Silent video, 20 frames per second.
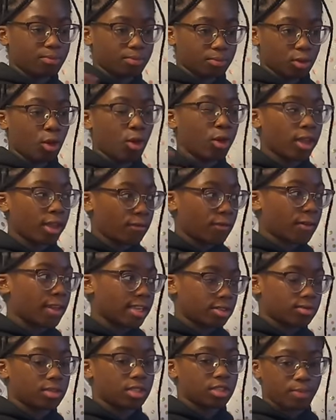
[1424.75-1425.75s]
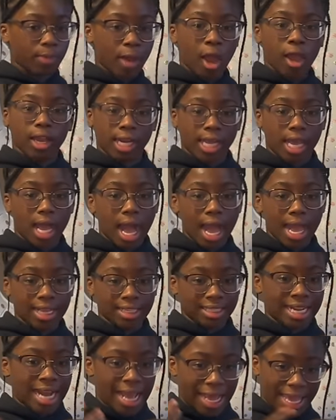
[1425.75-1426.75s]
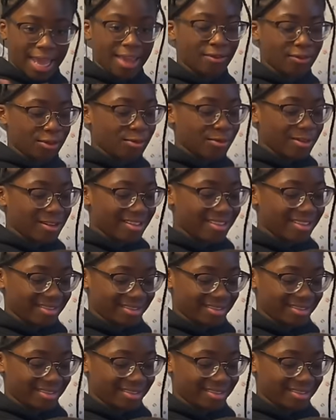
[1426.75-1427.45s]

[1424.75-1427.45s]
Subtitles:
toy thingies with the sparkly eyes, and I gave you one.